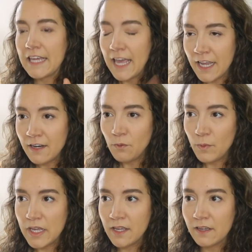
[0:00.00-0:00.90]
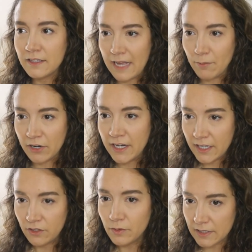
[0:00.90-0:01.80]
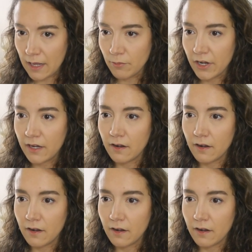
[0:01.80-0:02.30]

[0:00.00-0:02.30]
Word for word: Can we elaborate? Can you elaborate